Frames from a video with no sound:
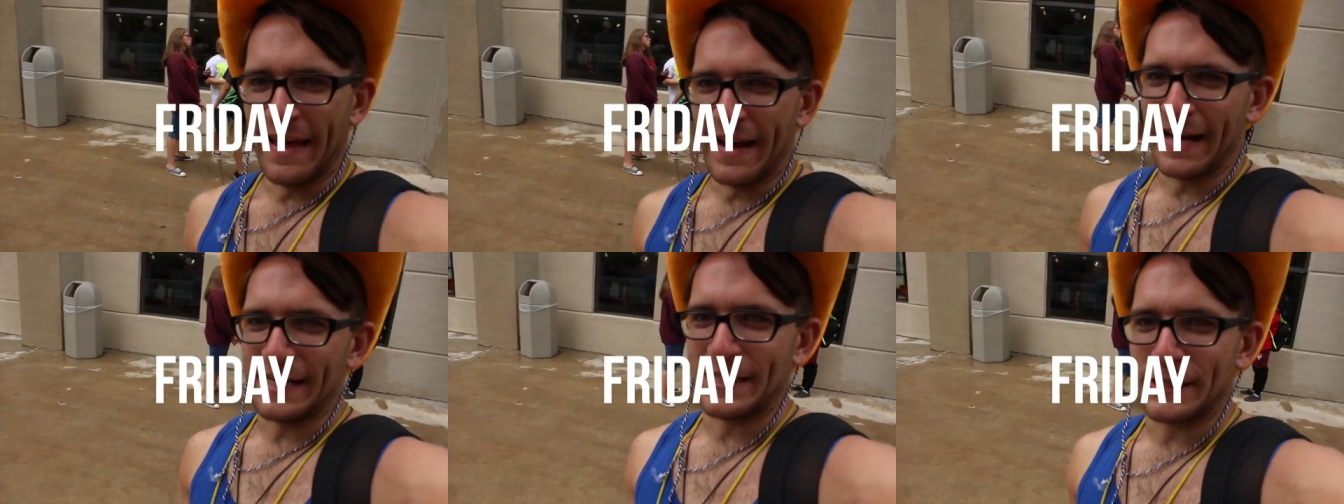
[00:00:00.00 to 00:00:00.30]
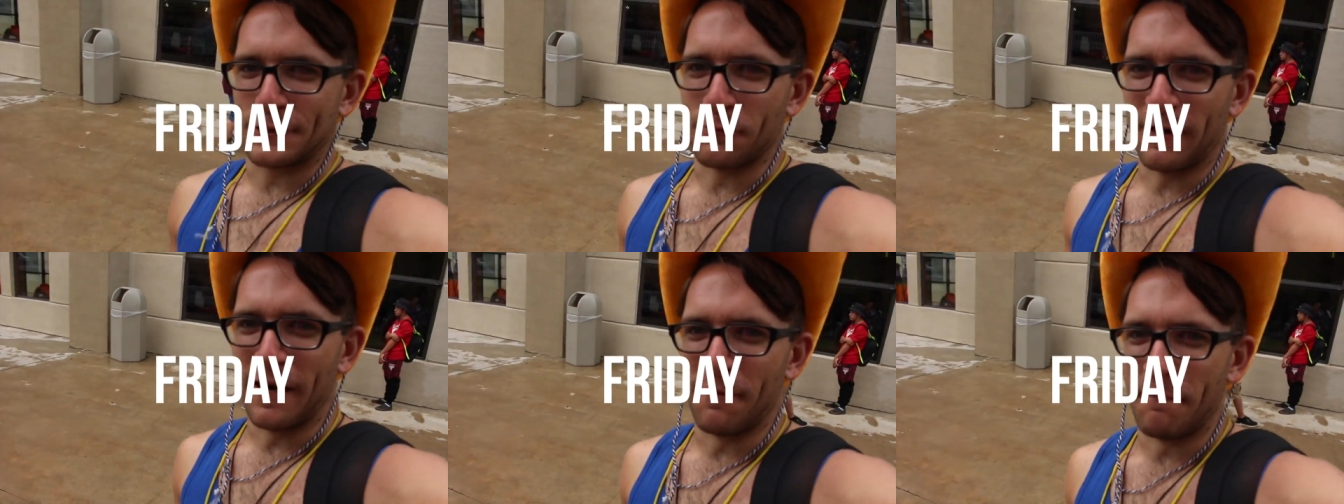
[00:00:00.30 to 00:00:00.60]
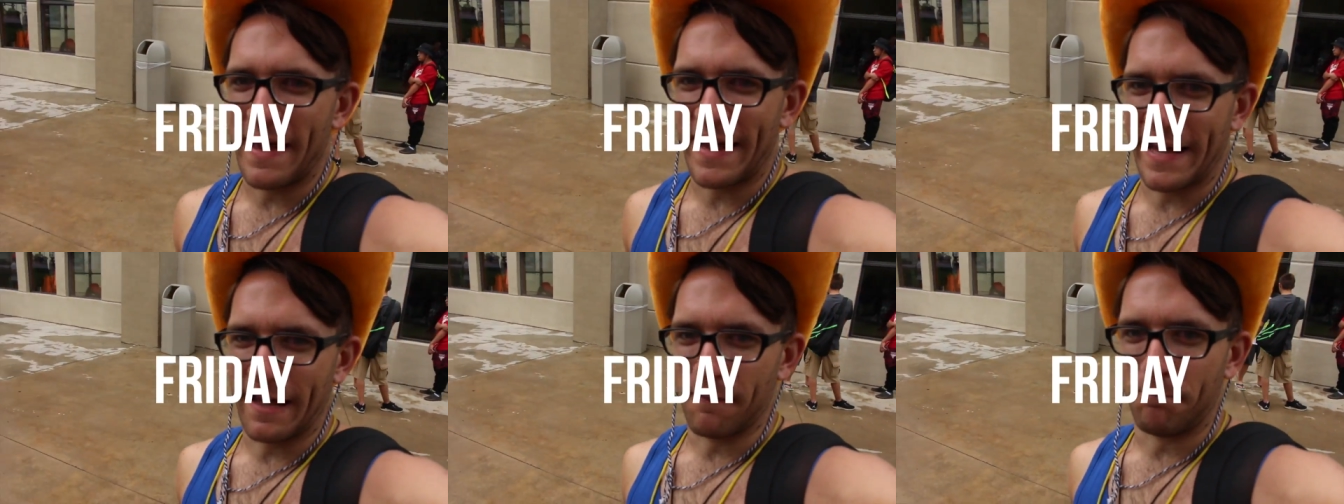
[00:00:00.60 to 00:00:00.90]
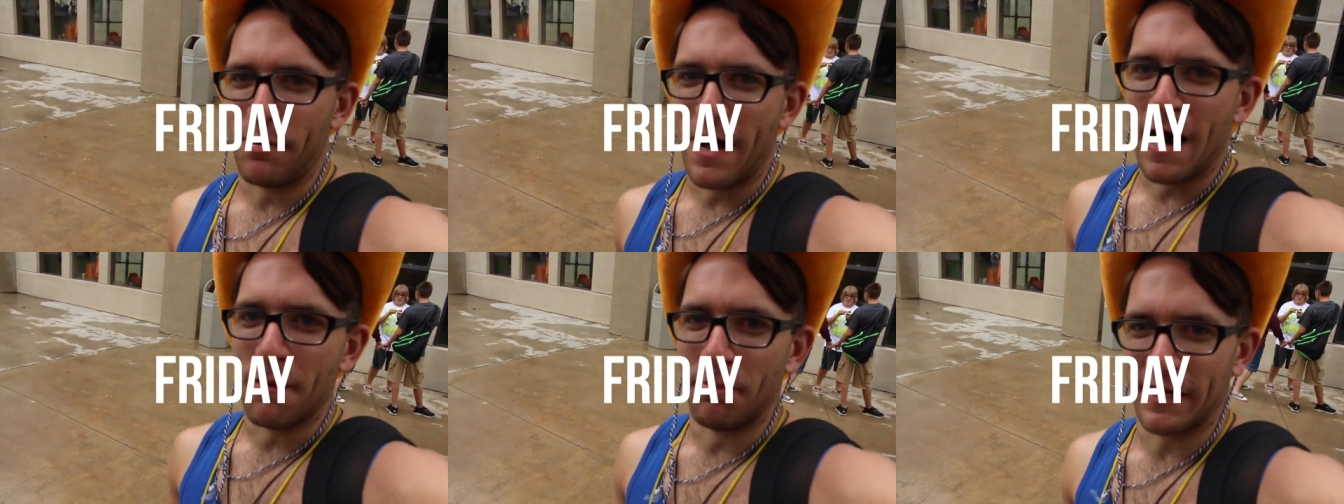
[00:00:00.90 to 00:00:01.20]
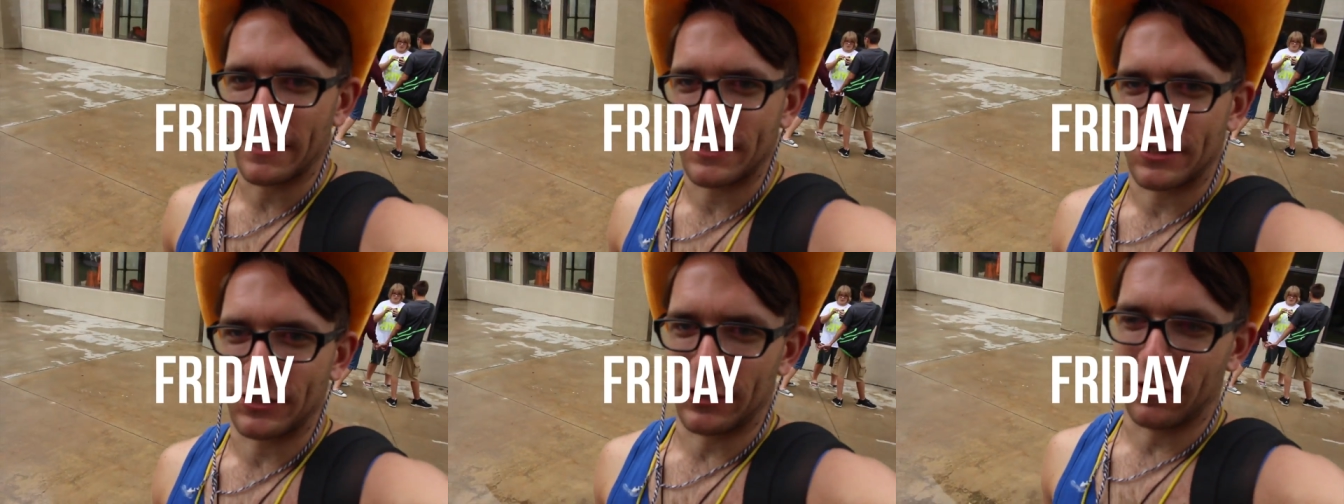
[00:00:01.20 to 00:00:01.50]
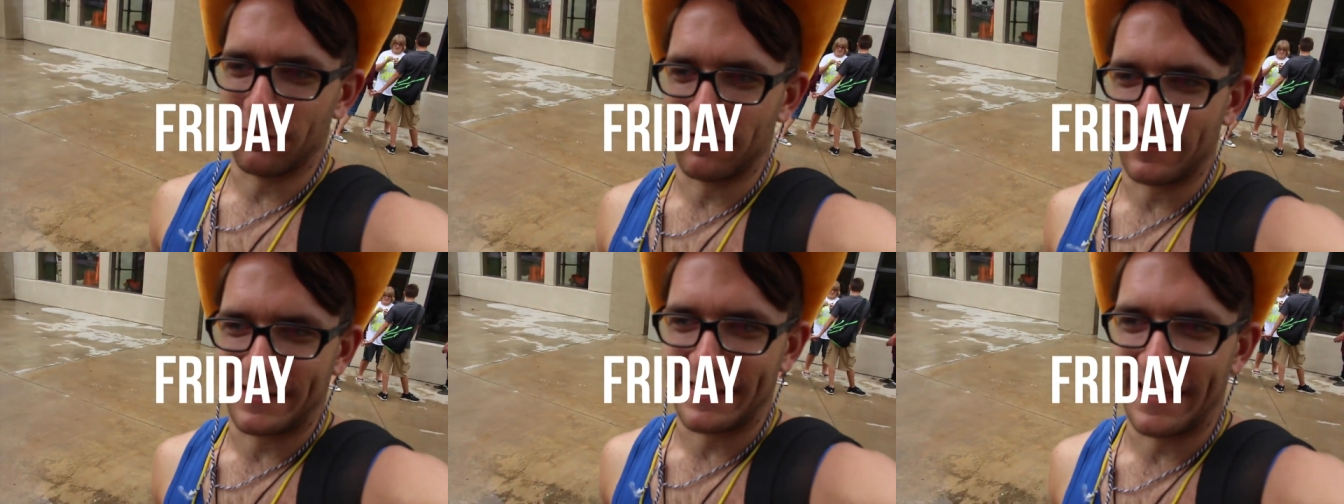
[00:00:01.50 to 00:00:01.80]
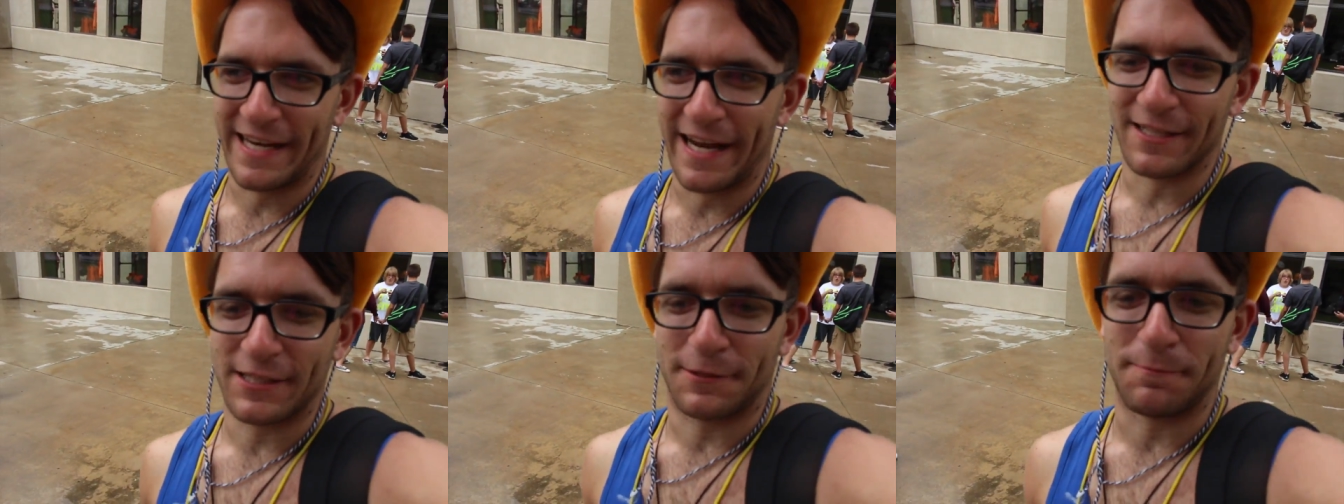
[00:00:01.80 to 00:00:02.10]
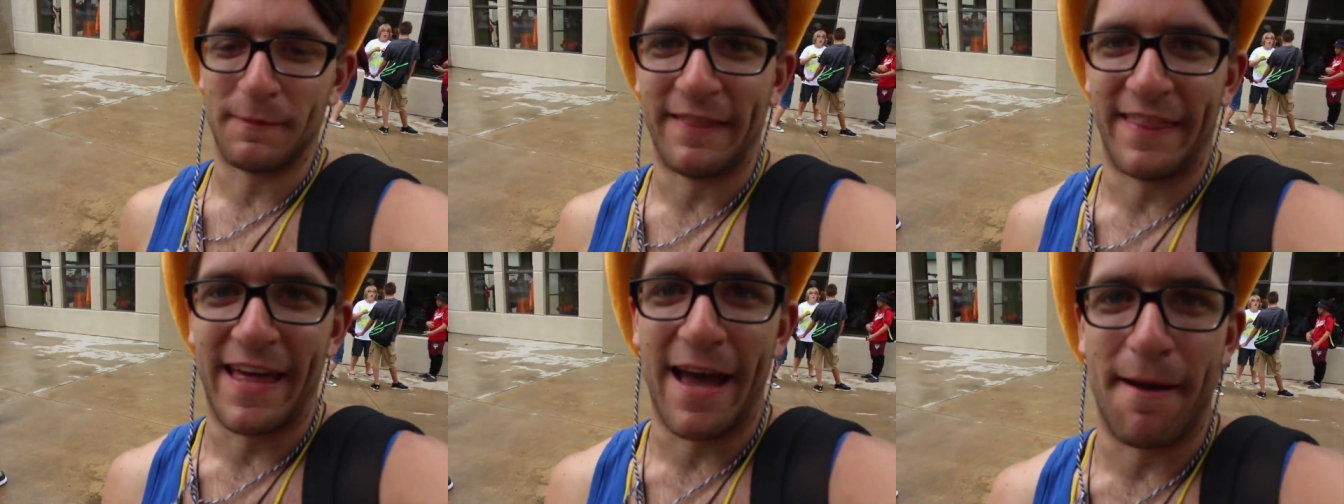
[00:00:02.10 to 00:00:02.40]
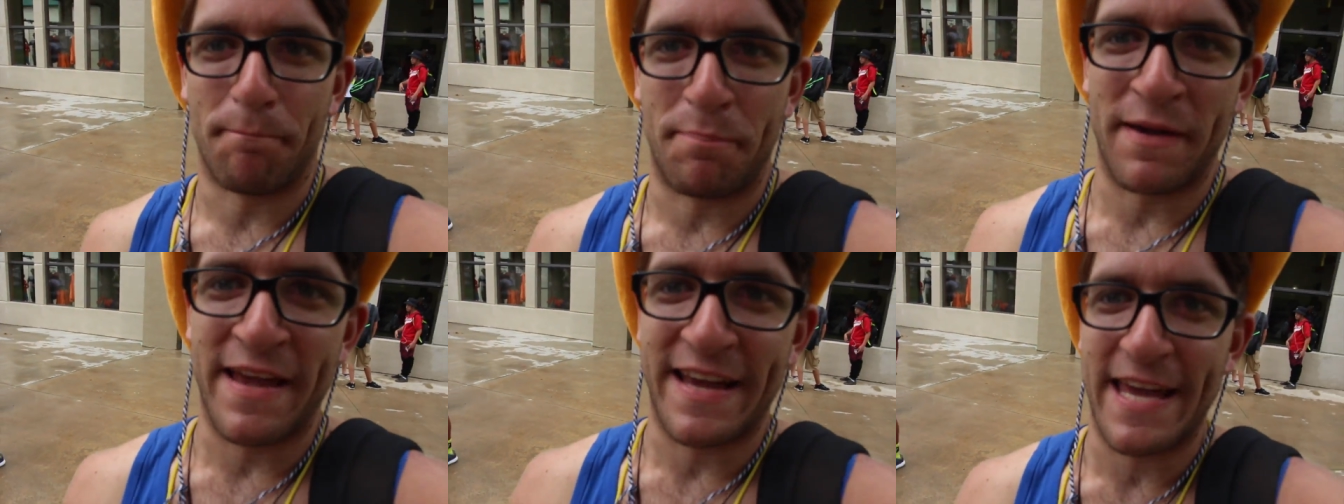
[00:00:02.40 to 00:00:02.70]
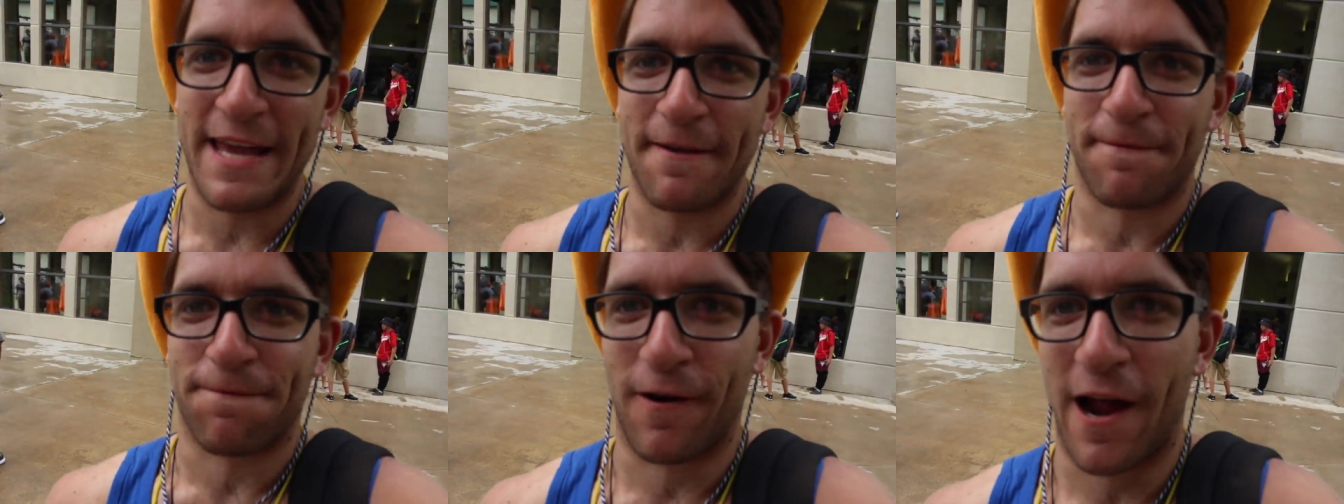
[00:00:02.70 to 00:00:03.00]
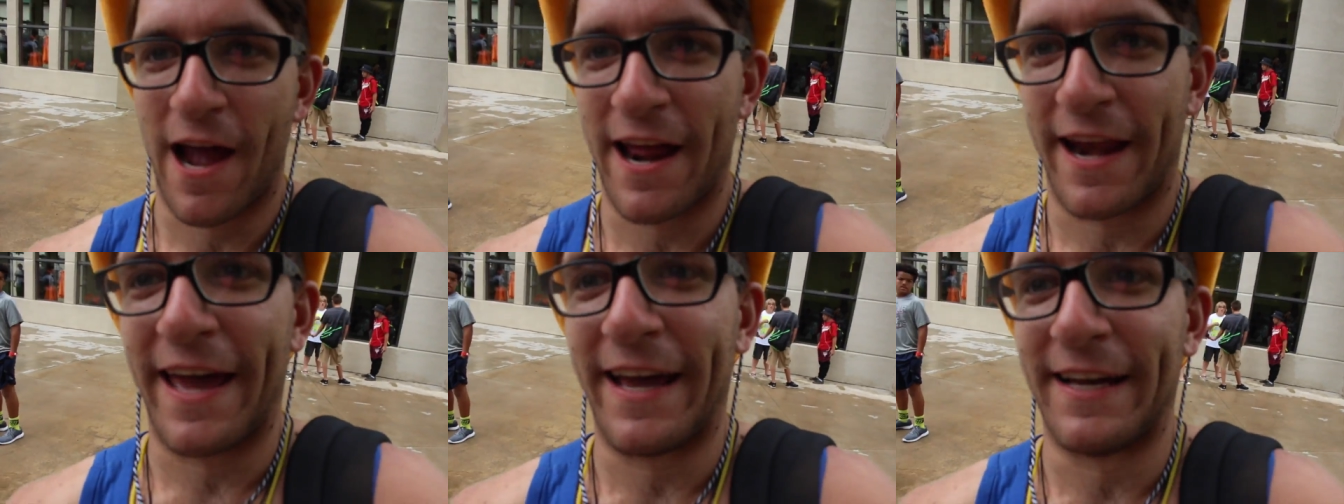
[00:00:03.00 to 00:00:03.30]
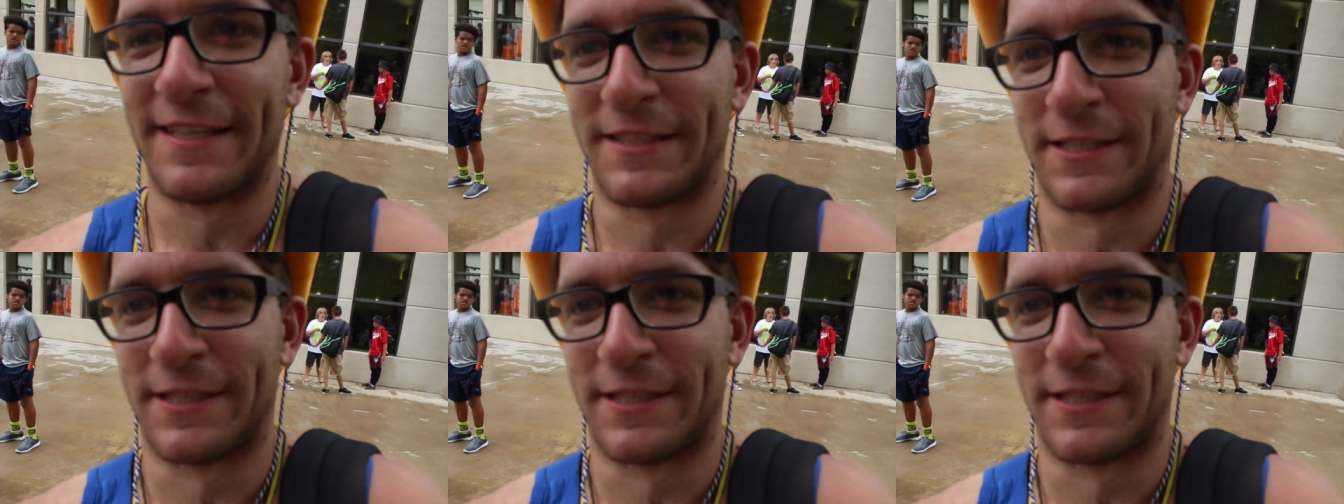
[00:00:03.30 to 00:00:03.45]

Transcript: And I just want to make a public service announcement that Pinky Friday